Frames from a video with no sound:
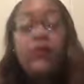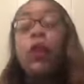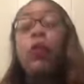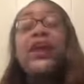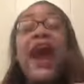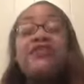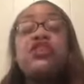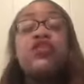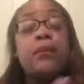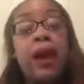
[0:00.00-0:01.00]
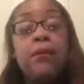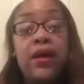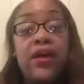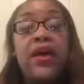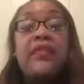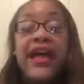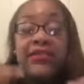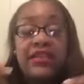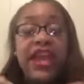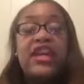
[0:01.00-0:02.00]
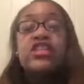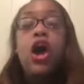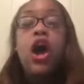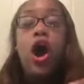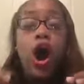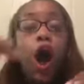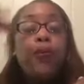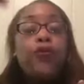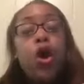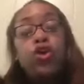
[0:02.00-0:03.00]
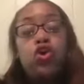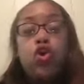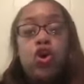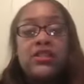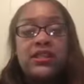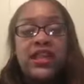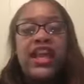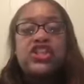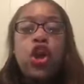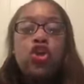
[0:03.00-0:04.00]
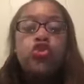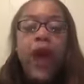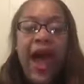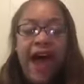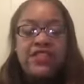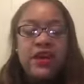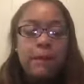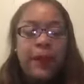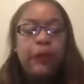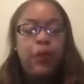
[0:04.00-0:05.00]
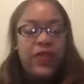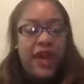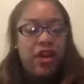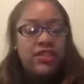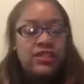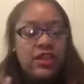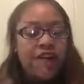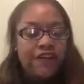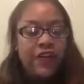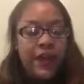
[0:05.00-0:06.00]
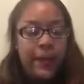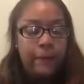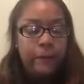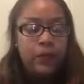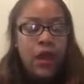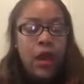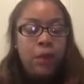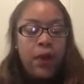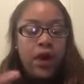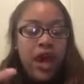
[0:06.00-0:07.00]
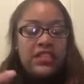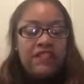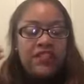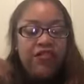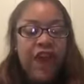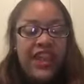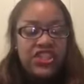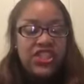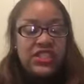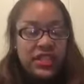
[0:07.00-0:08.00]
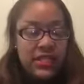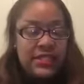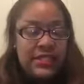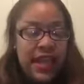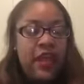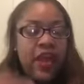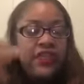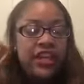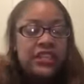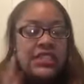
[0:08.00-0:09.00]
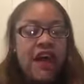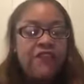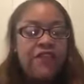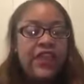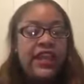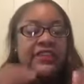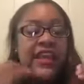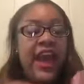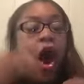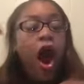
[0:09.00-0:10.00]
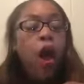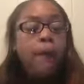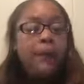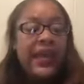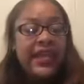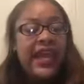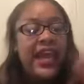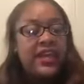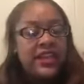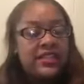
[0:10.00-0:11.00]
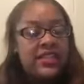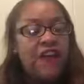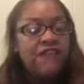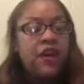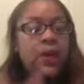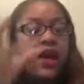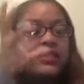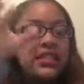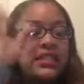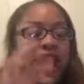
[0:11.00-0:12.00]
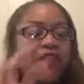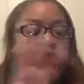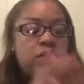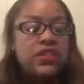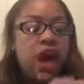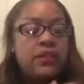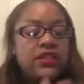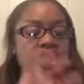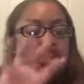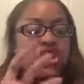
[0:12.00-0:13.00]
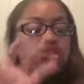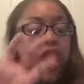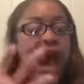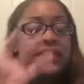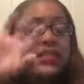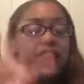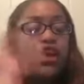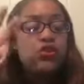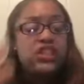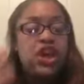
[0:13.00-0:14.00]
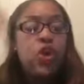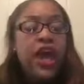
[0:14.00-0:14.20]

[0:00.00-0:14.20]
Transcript: We have to remember that there's a, a, a, protocol to things. You have some people that are suffering because of the righteousness sake. They're suffering. They are obedient and they're suffering because the devil is coming to try to kill, steal,